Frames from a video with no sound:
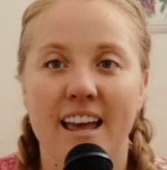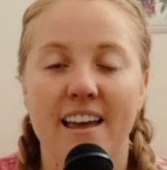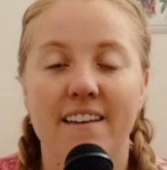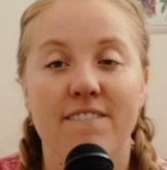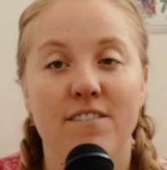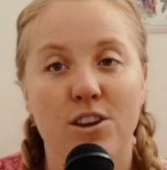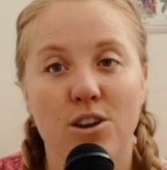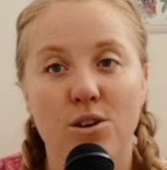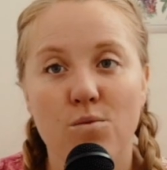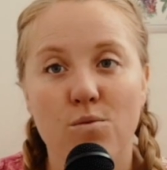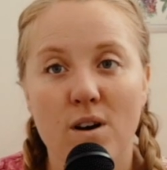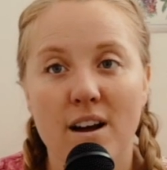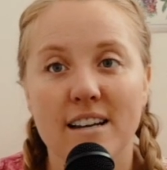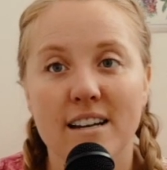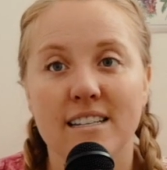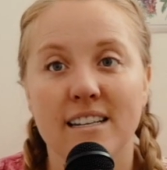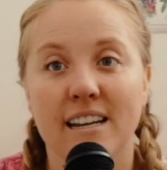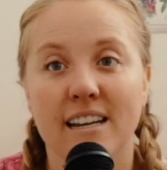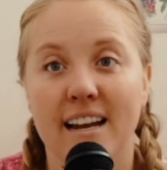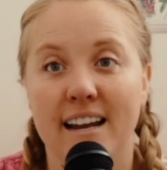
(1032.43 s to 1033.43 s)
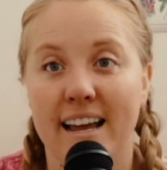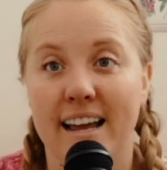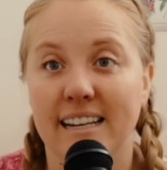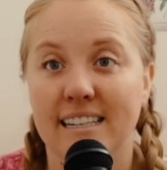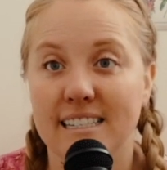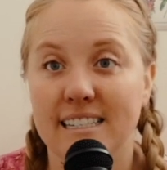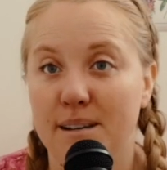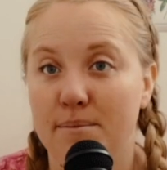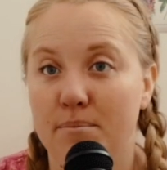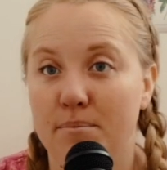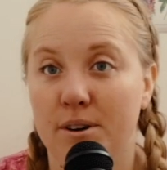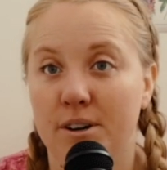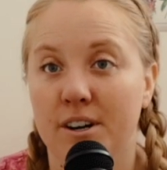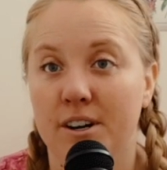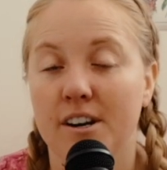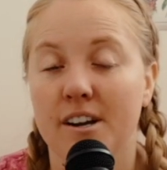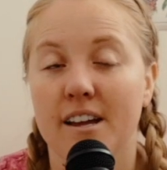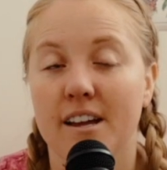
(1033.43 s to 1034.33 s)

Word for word: If you want to connect deeper